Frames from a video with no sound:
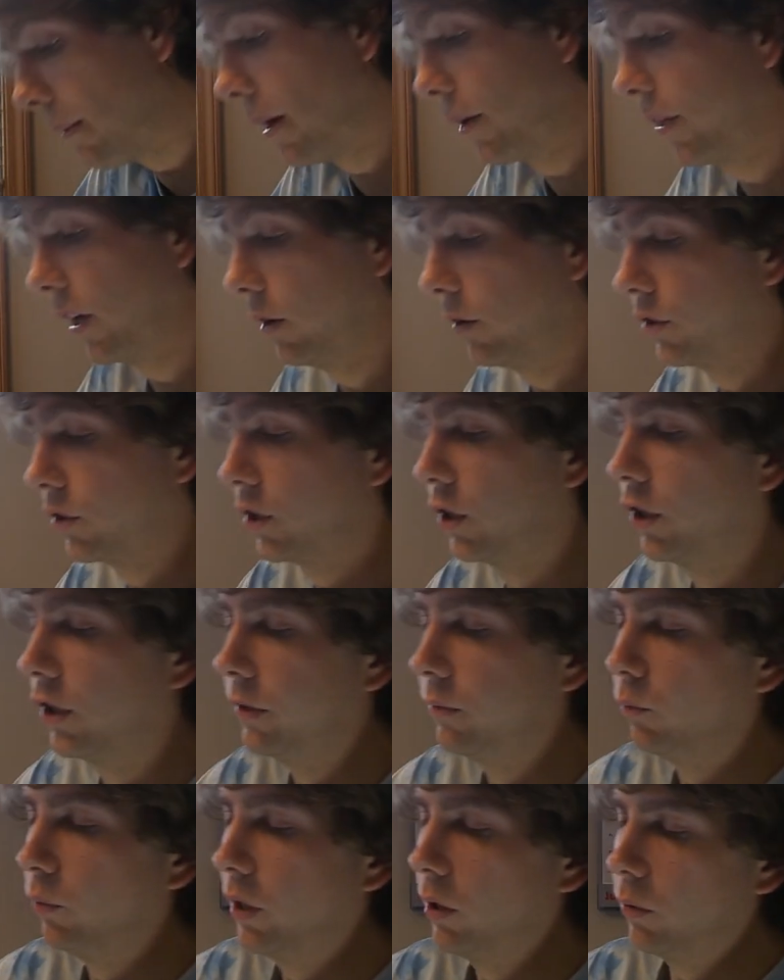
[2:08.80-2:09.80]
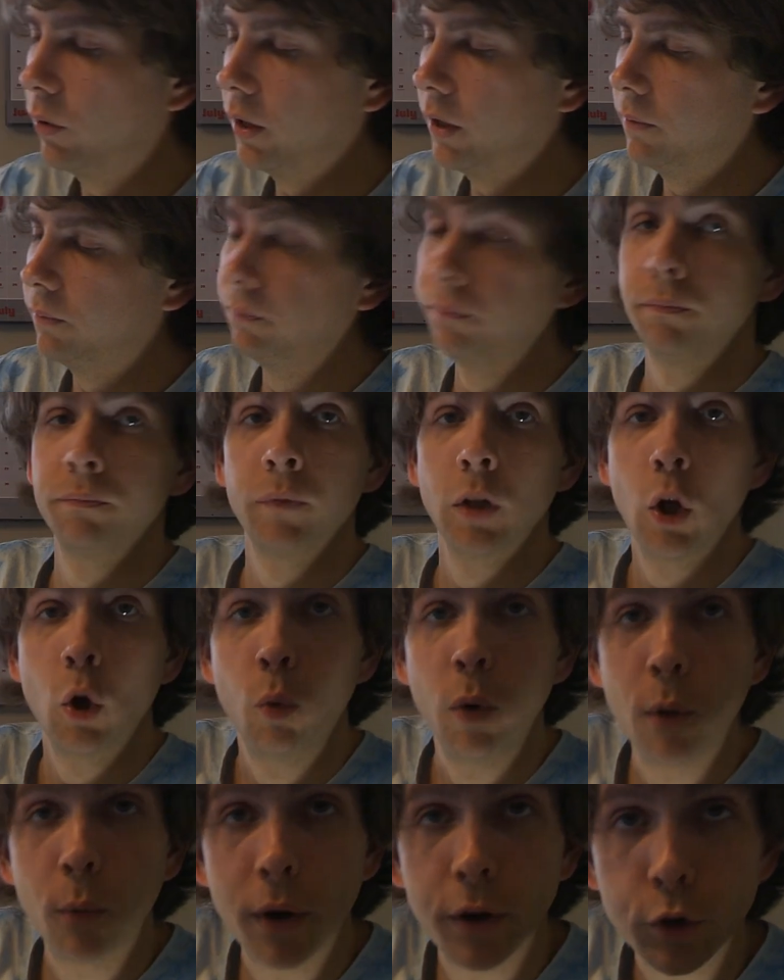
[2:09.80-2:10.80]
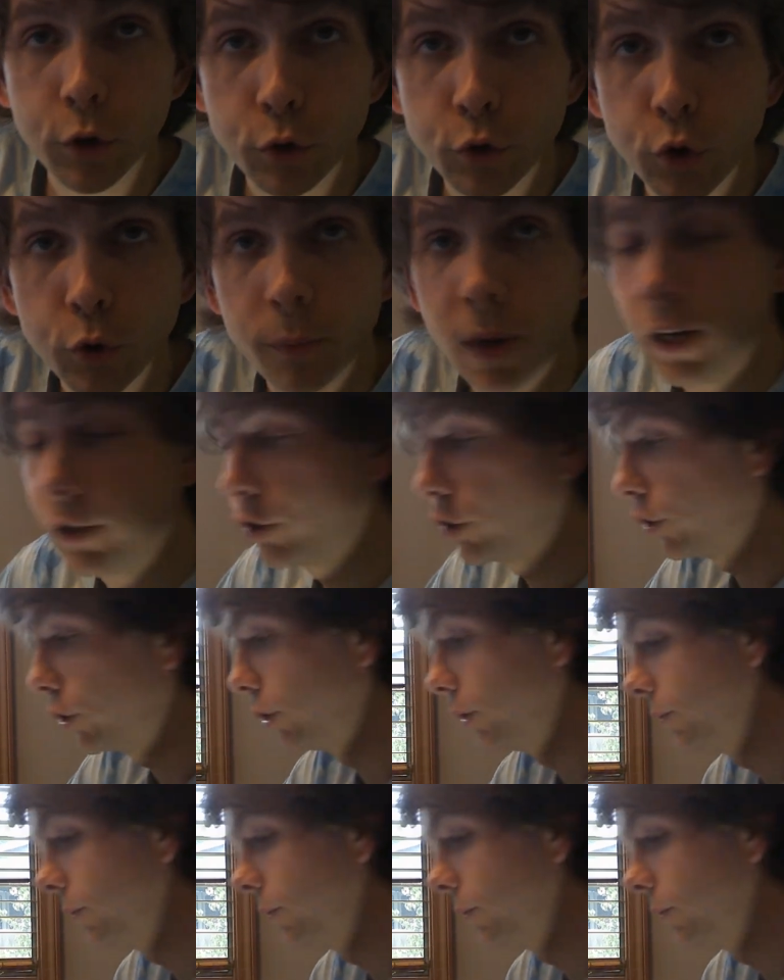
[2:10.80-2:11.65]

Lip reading: How about there was good? We don't wanna do too much.